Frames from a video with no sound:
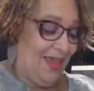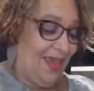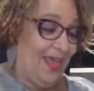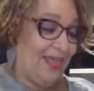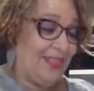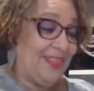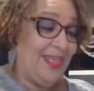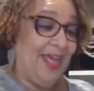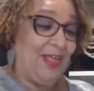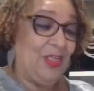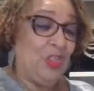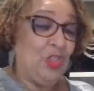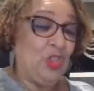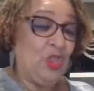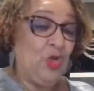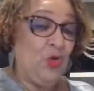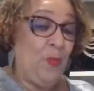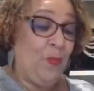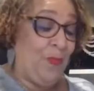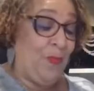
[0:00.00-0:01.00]
Guys, I got
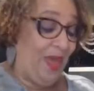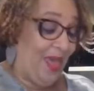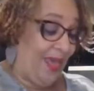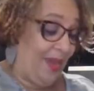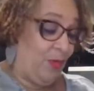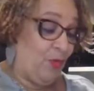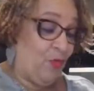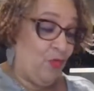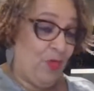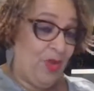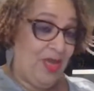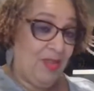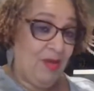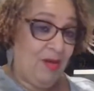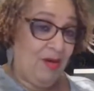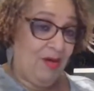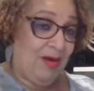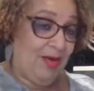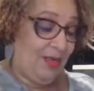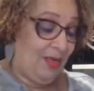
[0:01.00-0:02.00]
two bad red
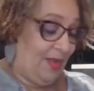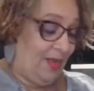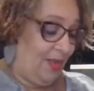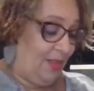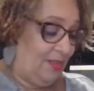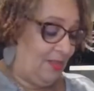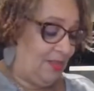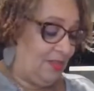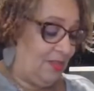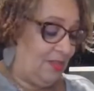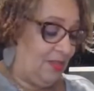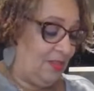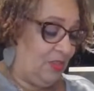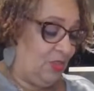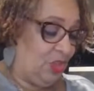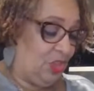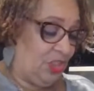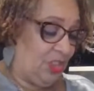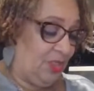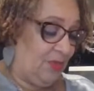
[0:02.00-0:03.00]
heart necklaces in
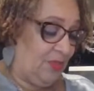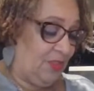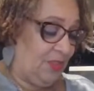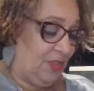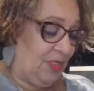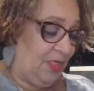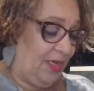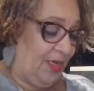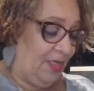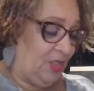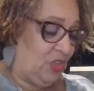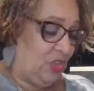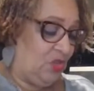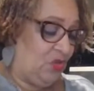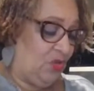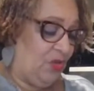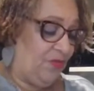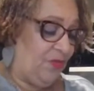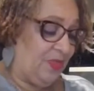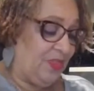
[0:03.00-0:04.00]
the show tonight.
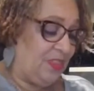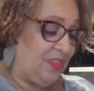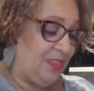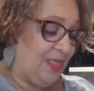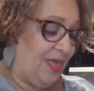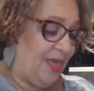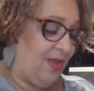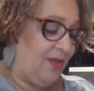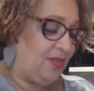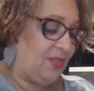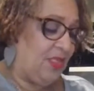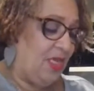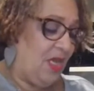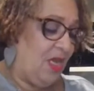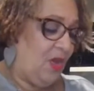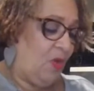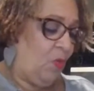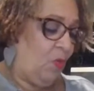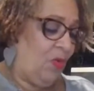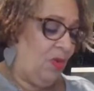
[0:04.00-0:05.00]
Two different styles.
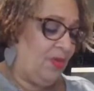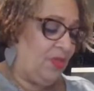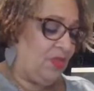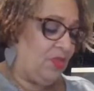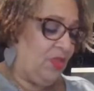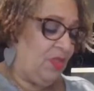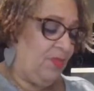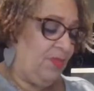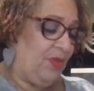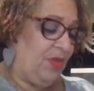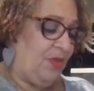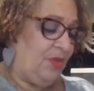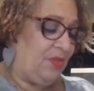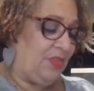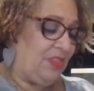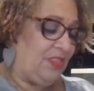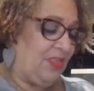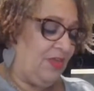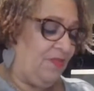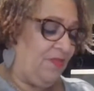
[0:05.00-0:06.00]
One is going to be
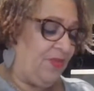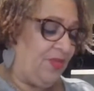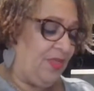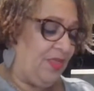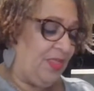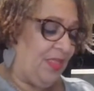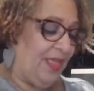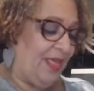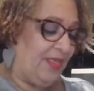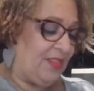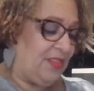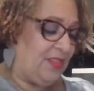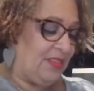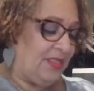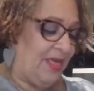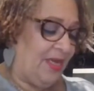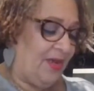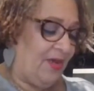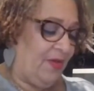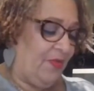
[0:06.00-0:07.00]
your Tiffany-like
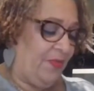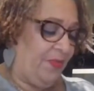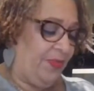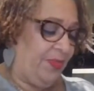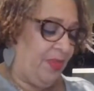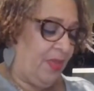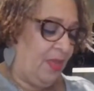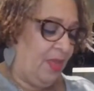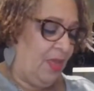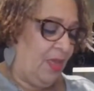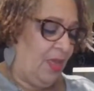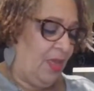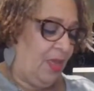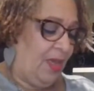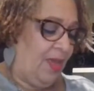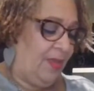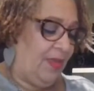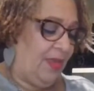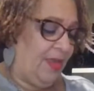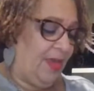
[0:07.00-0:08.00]
style,
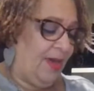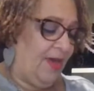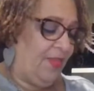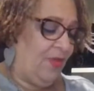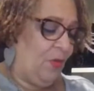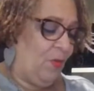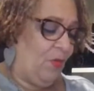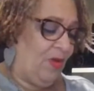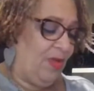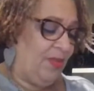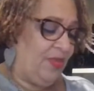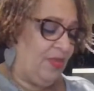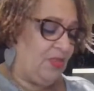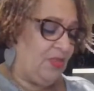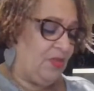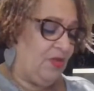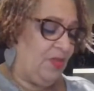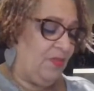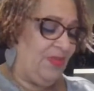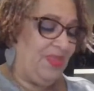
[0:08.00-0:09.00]
and the other one
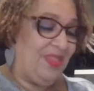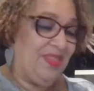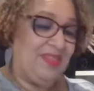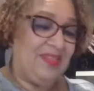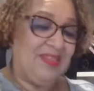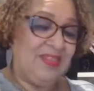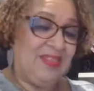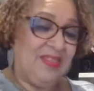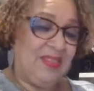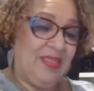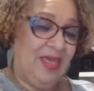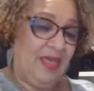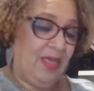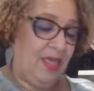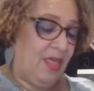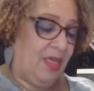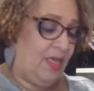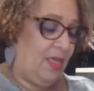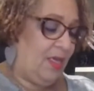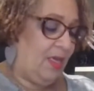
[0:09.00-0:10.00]
is going to be the
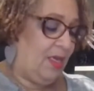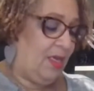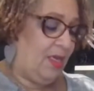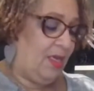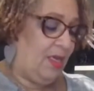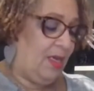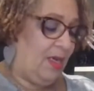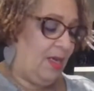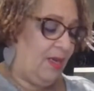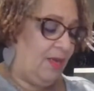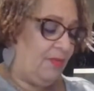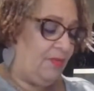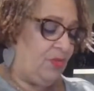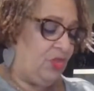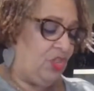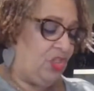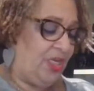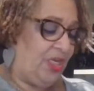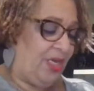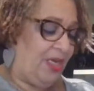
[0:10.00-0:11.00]
snake
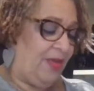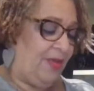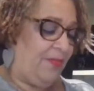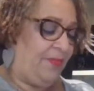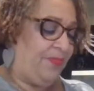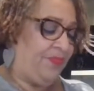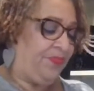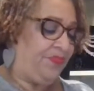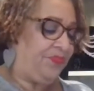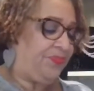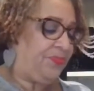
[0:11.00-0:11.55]
chain.